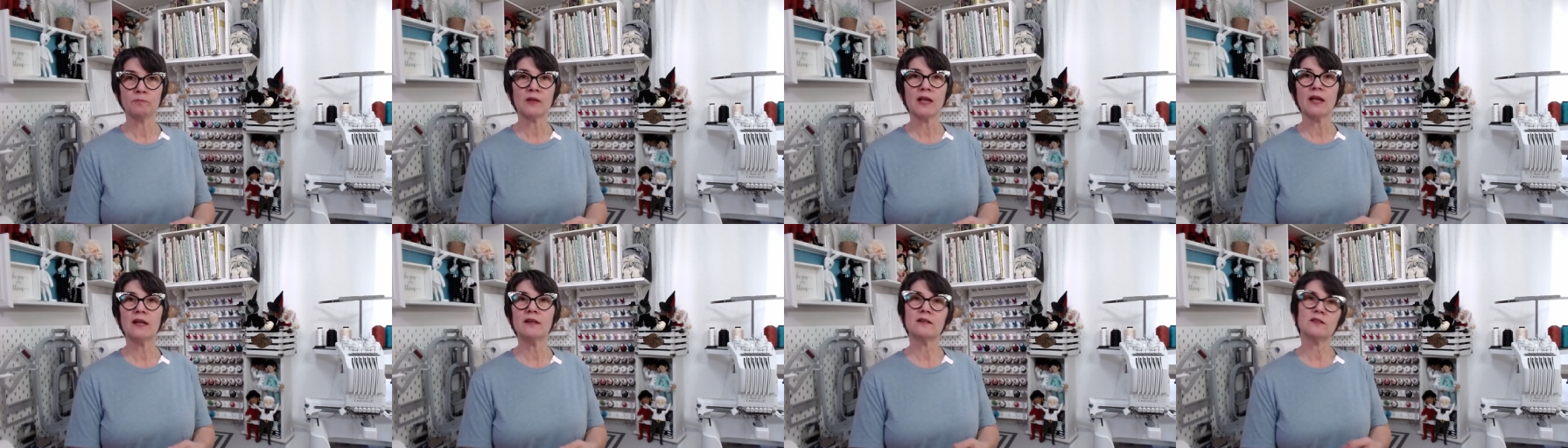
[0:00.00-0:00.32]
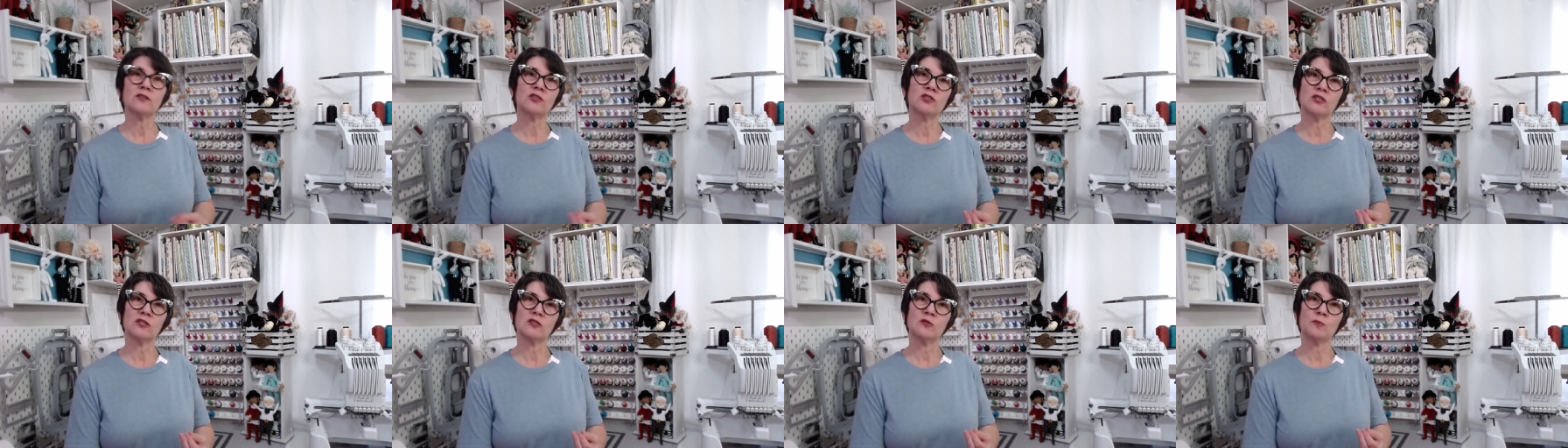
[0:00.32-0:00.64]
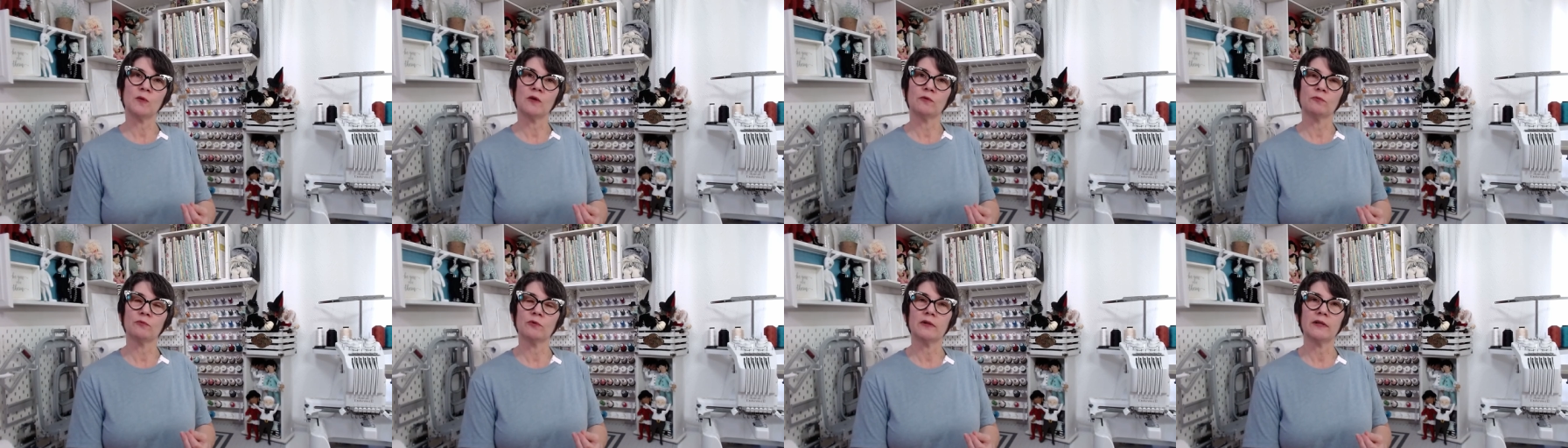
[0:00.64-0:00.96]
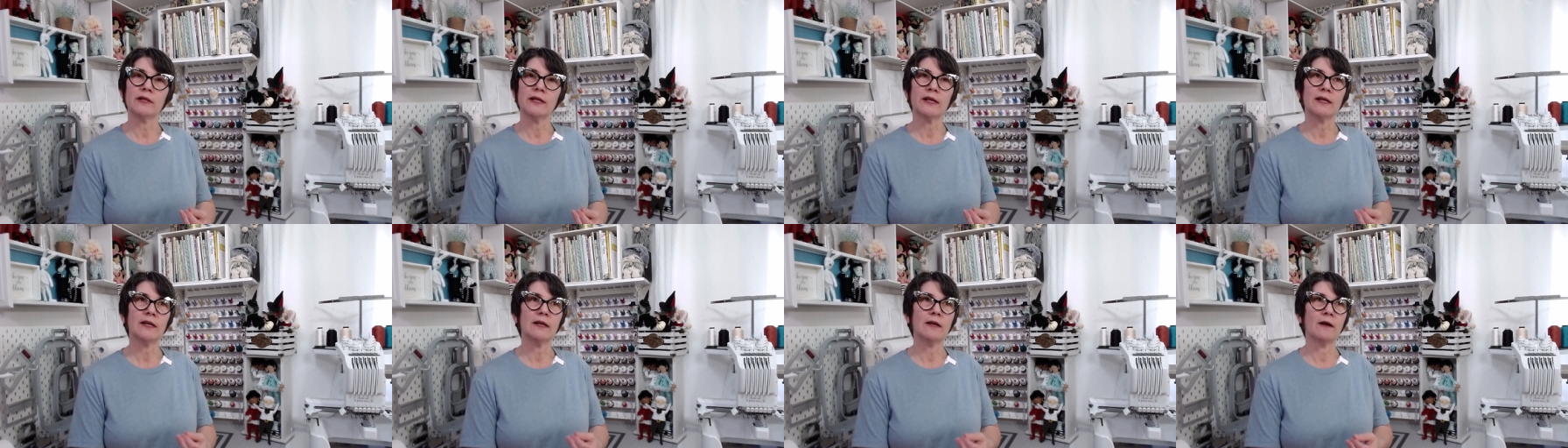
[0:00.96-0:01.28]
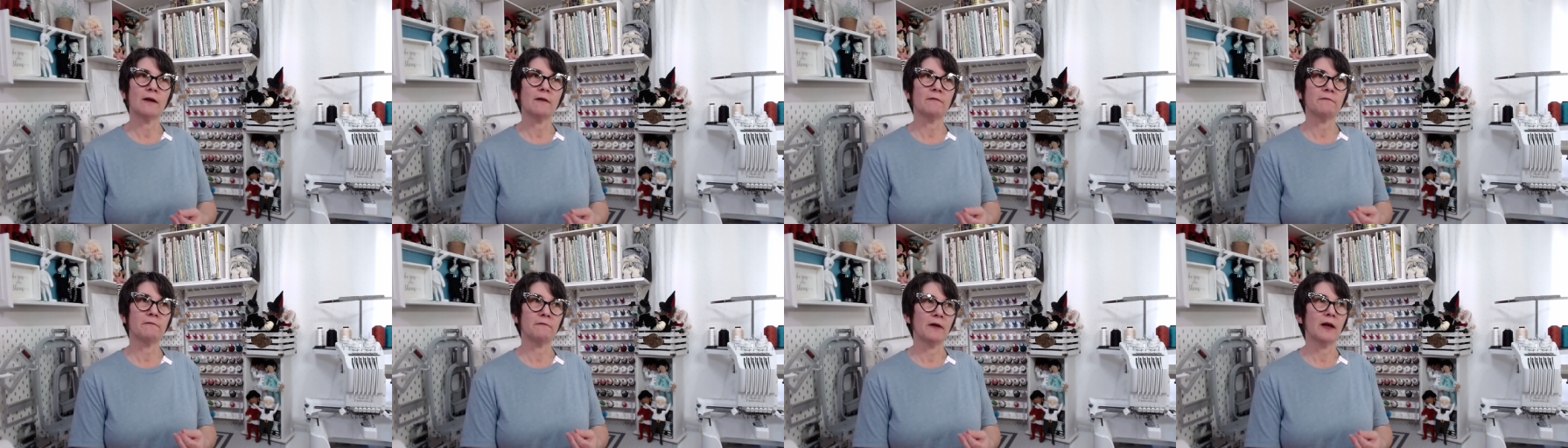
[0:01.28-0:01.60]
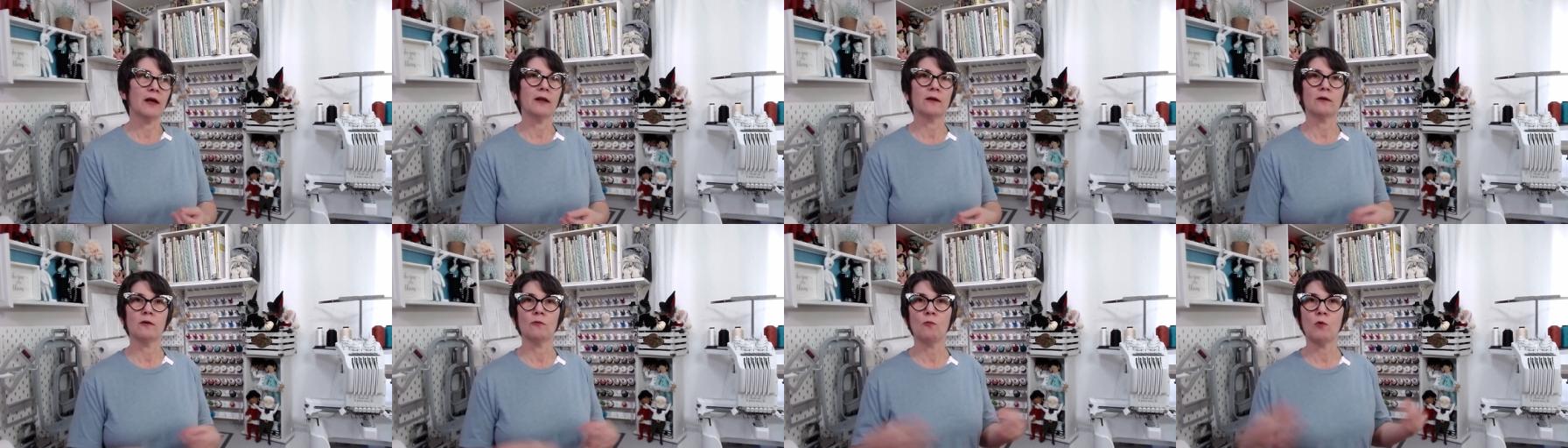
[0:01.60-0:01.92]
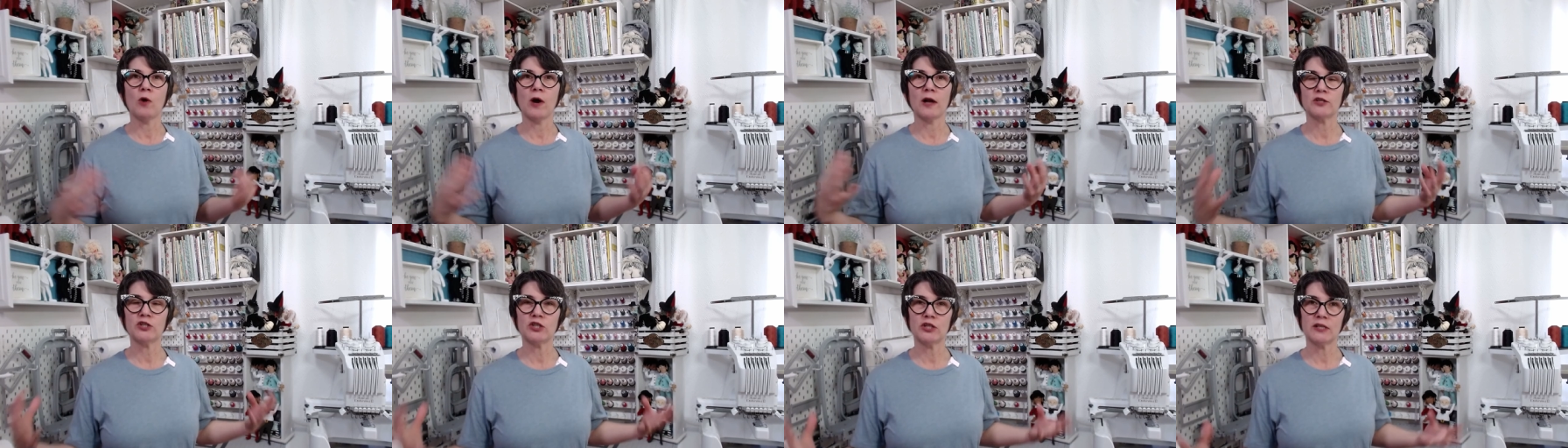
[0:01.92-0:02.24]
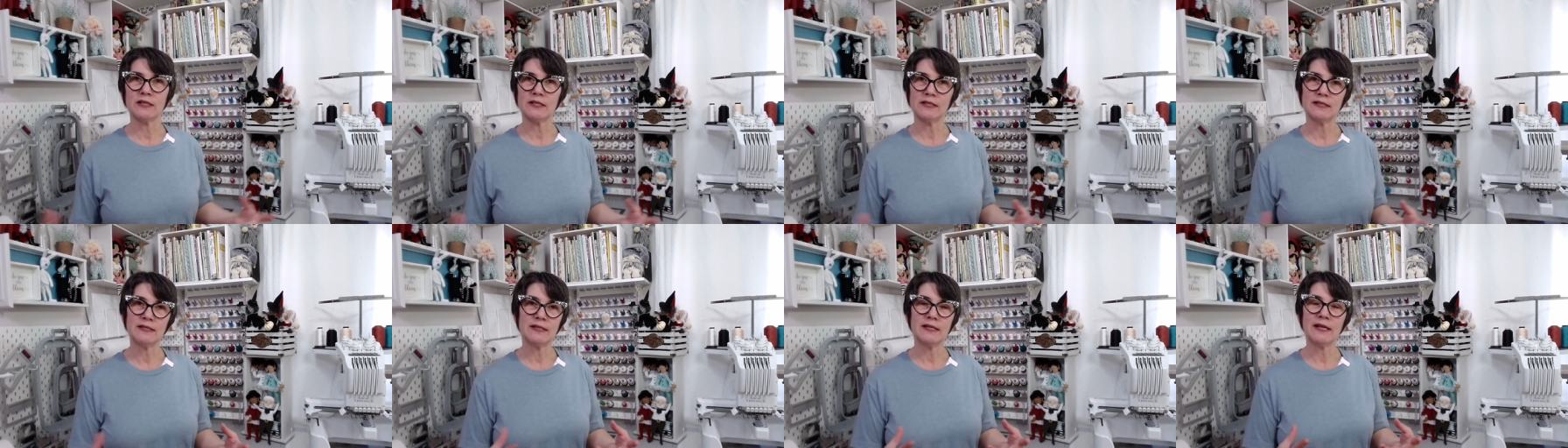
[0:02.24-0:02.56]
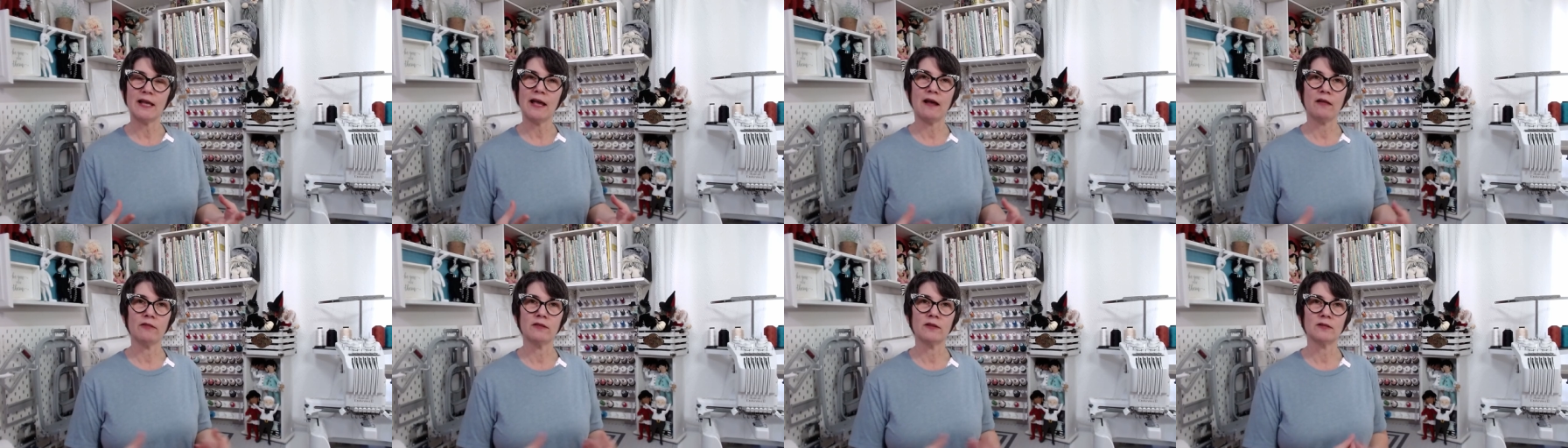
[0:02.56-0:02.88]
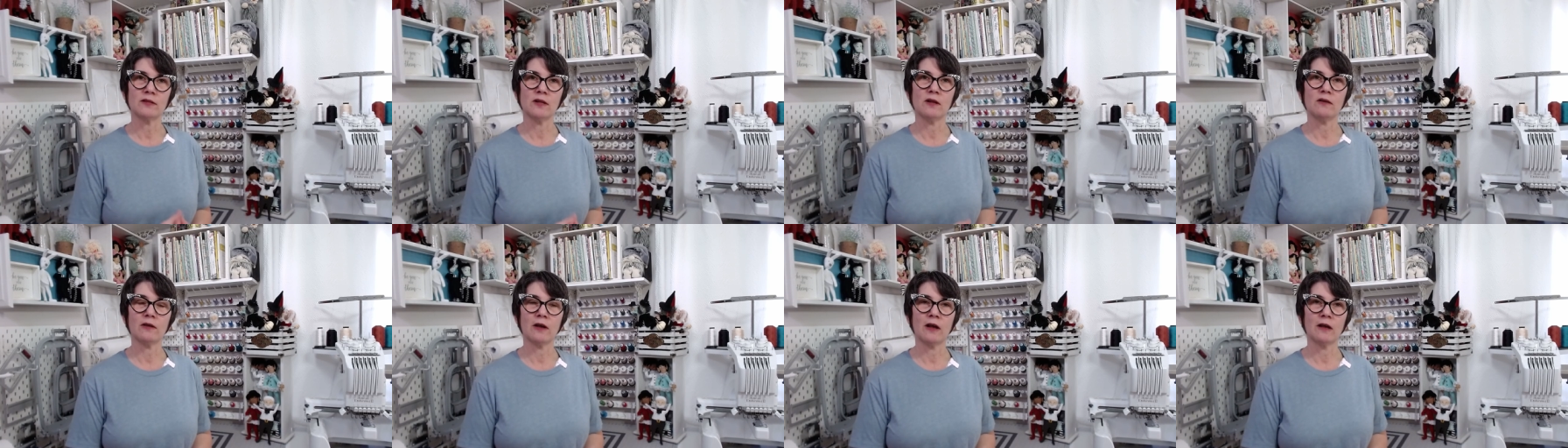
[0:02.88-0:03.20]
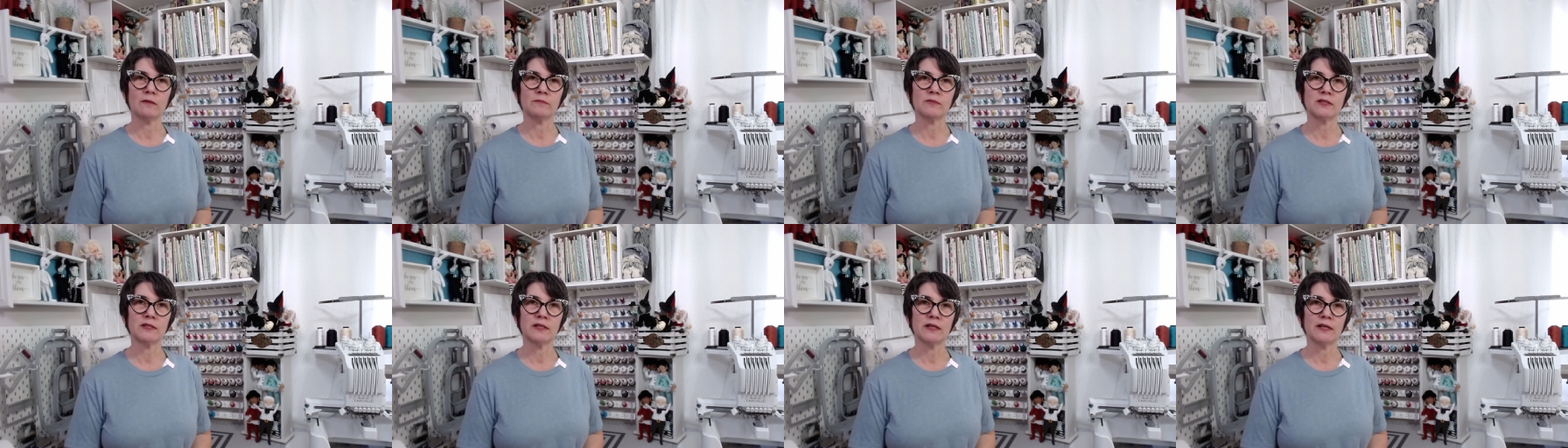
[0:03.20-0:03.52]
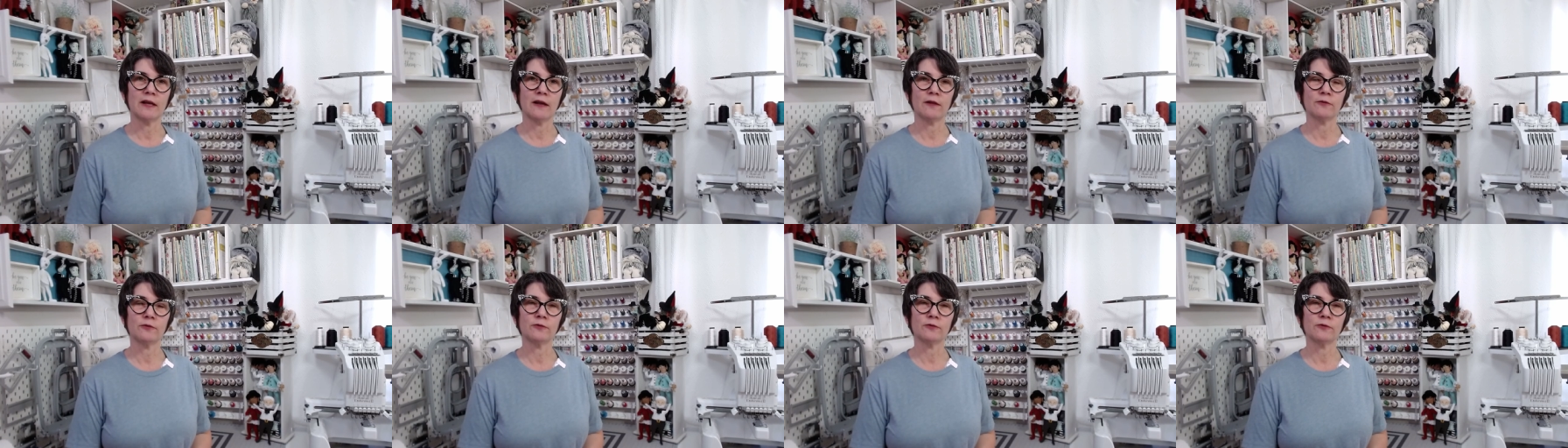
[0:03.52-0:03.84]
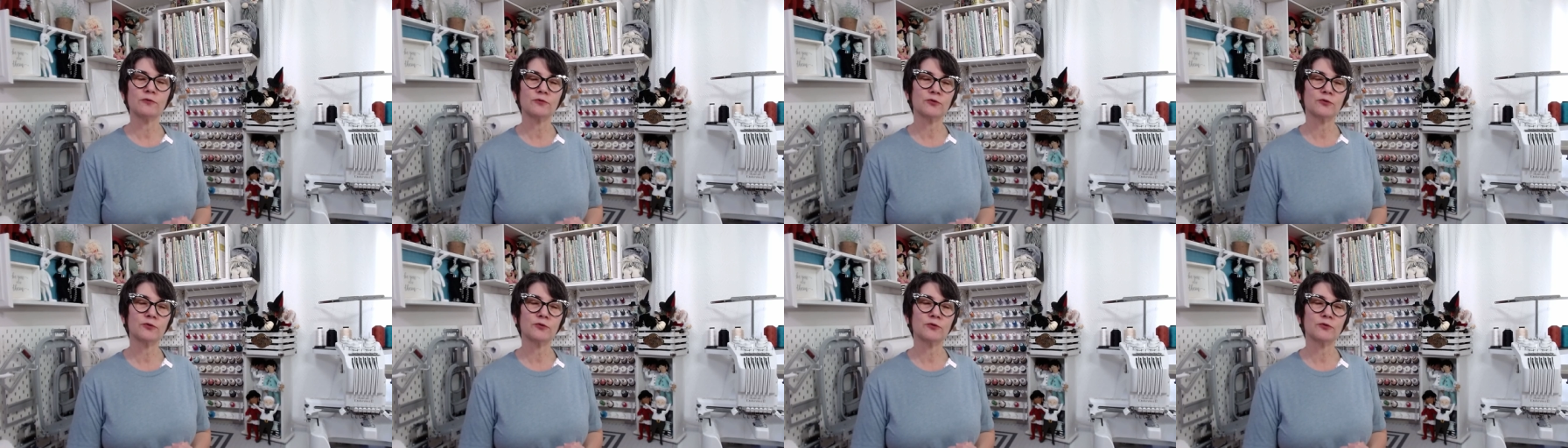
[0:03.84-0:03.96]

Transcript: And it's just been really uh, fun watching to see how this all comes together.